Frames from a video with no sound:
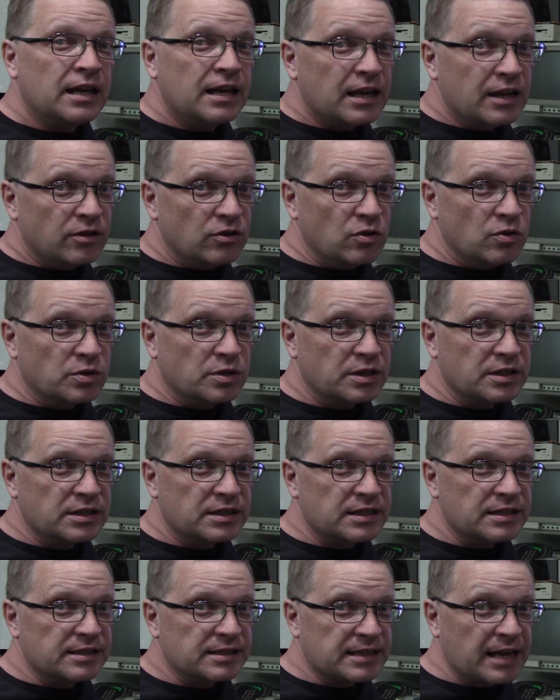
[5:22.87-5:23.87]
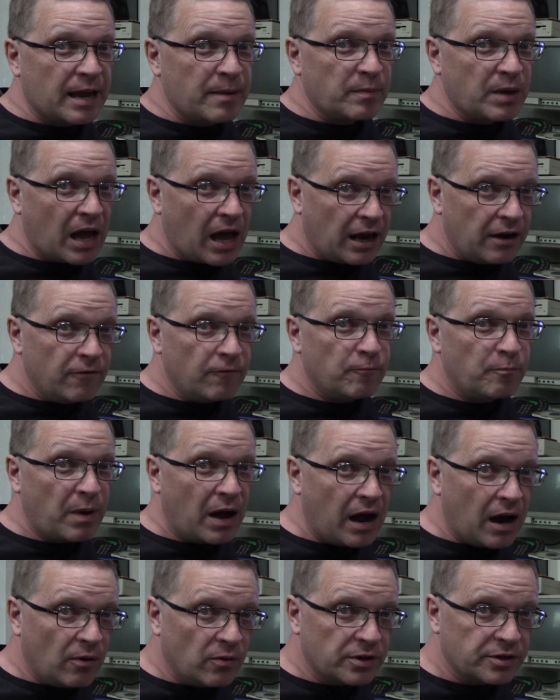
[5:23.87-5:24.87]
It uses the same kind of
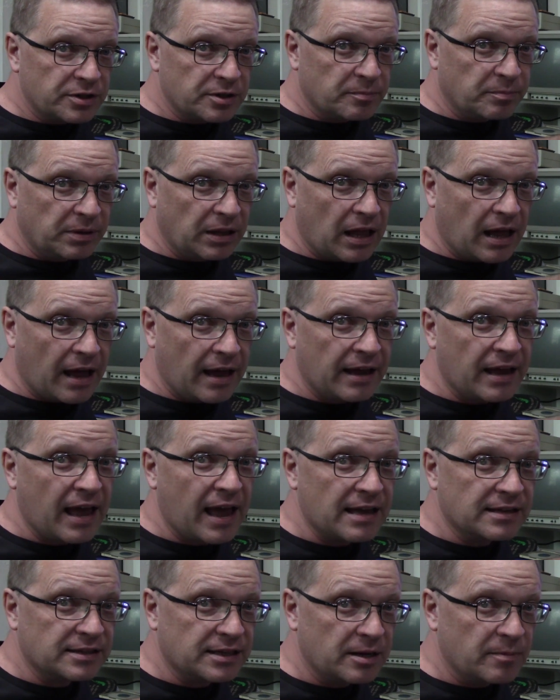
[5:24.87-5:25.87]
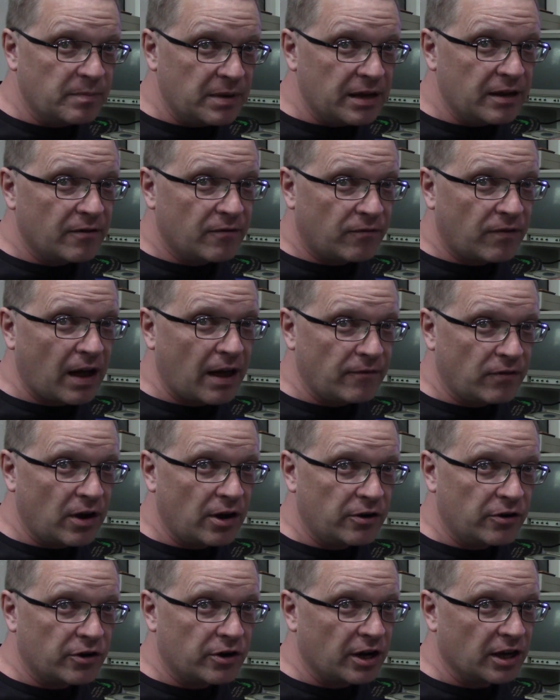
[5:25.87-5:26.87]
power supply as an Amiga
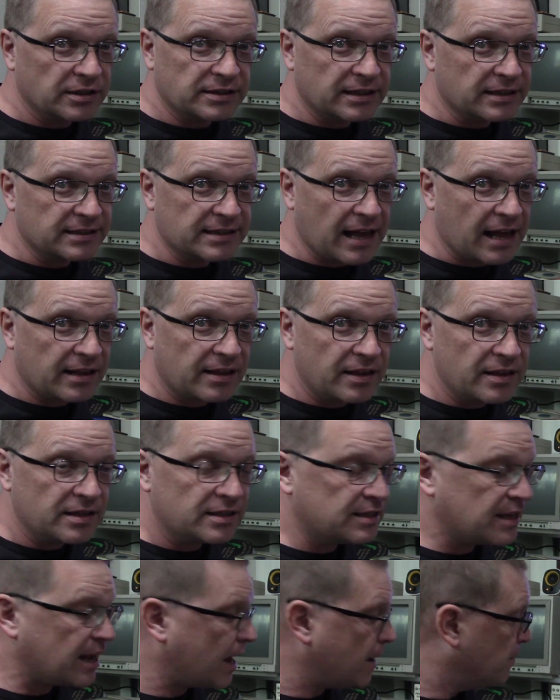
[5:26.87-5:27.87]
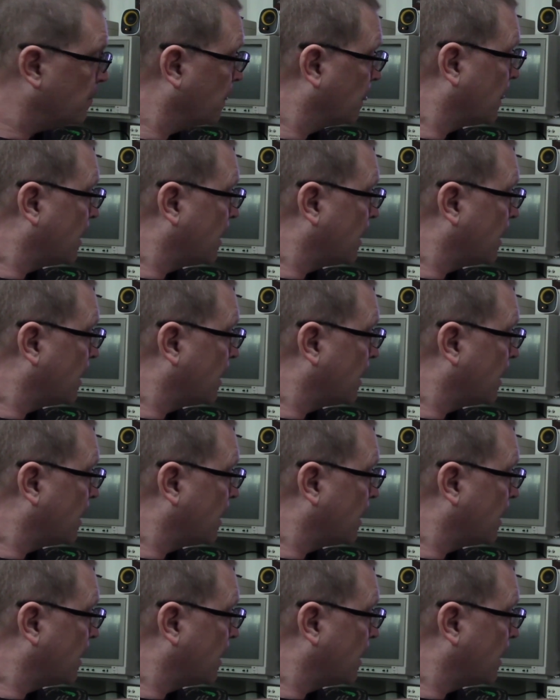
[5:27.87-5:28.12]
500 does, exactly the same,